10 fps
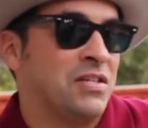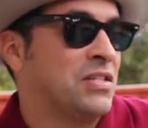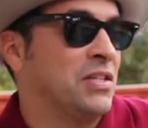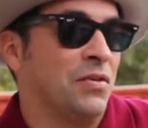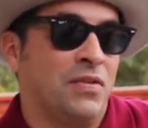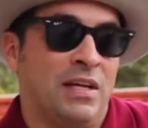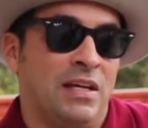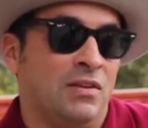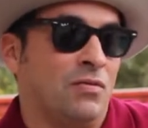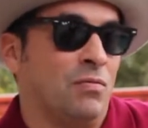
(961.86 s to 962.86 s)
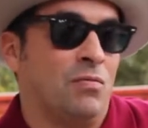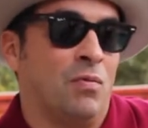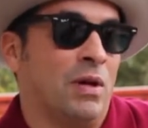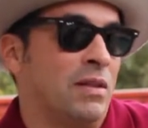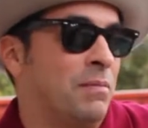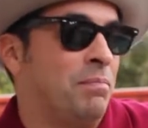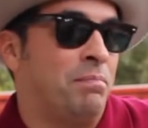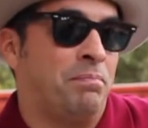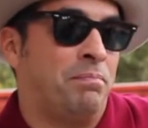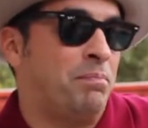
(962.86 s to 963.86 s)
I still think he's one of the
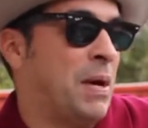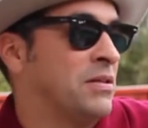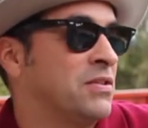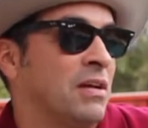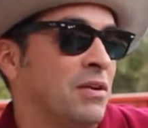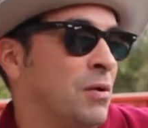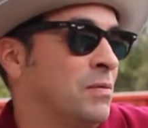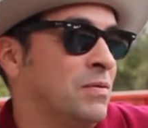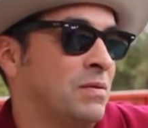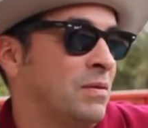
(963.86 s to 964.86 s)
best unknown